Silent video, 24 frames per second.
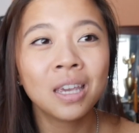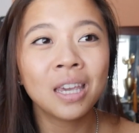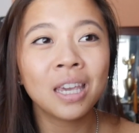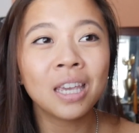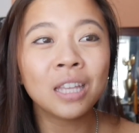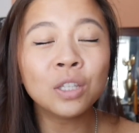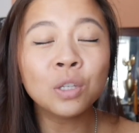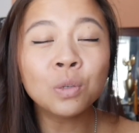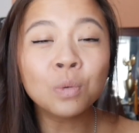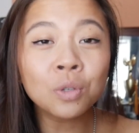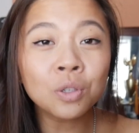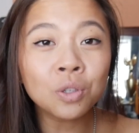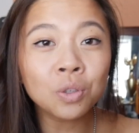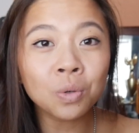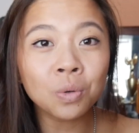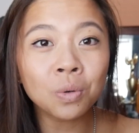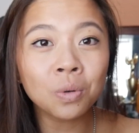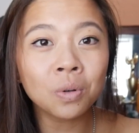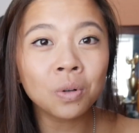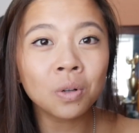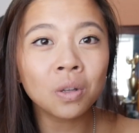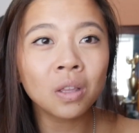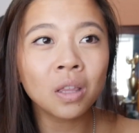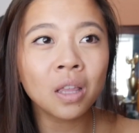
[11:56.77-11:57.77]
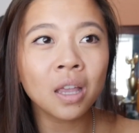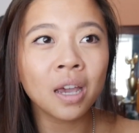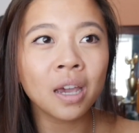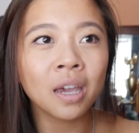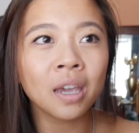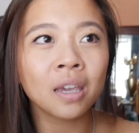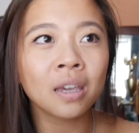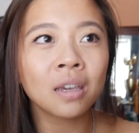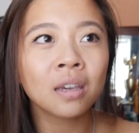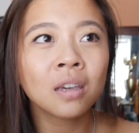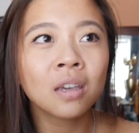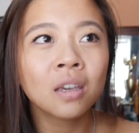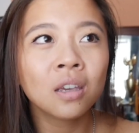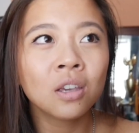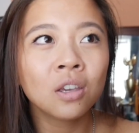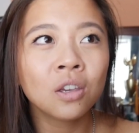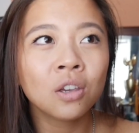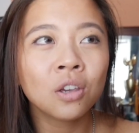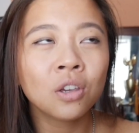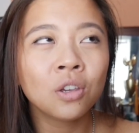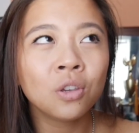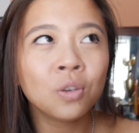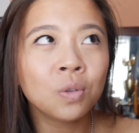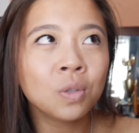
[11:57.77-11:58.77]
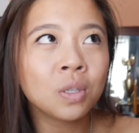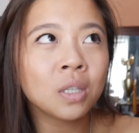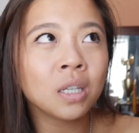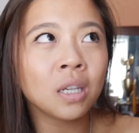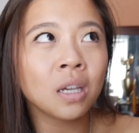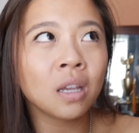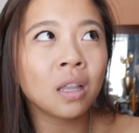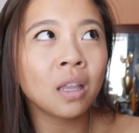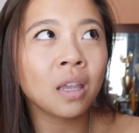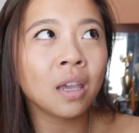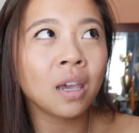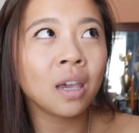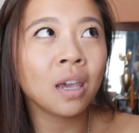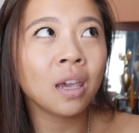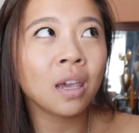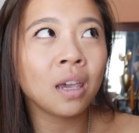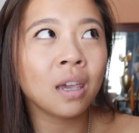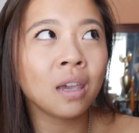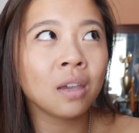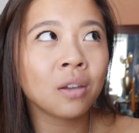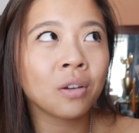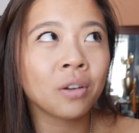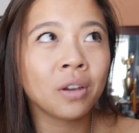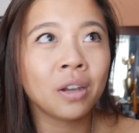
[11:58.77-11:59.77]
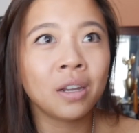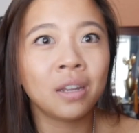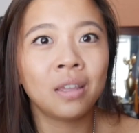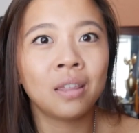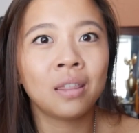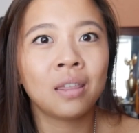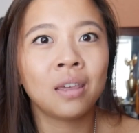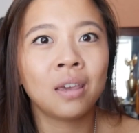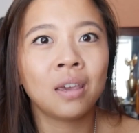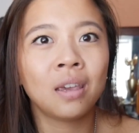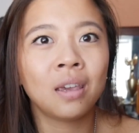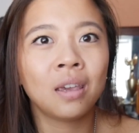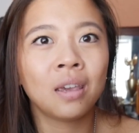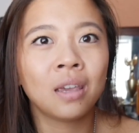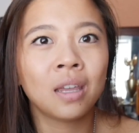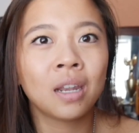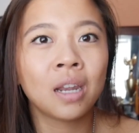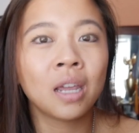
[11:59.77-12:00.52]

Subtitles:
into a school like UCLA or anything.